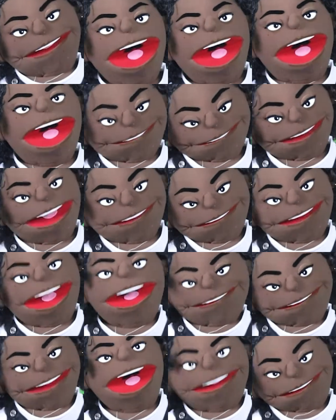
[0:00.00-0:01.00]
Stick around
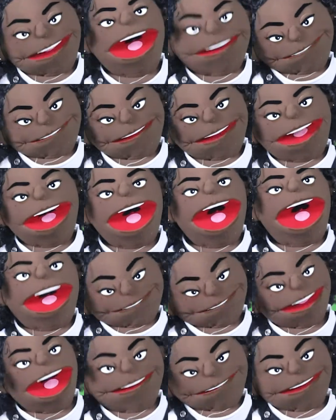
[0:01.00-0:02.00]
to the end
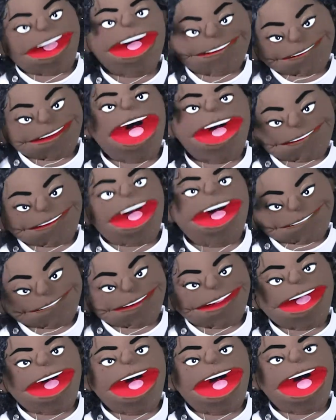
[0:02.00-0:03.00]
and we'll share some
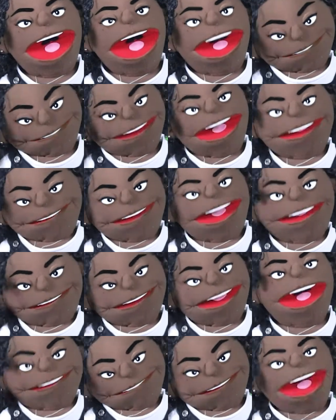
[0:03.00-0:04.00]
ways you can
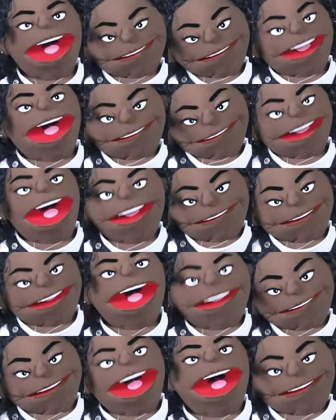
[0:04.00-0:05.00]
use your stress ball as a
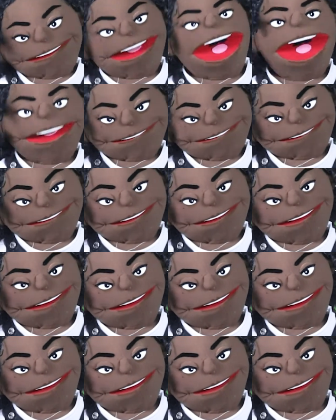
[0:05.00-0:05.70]
coping skill.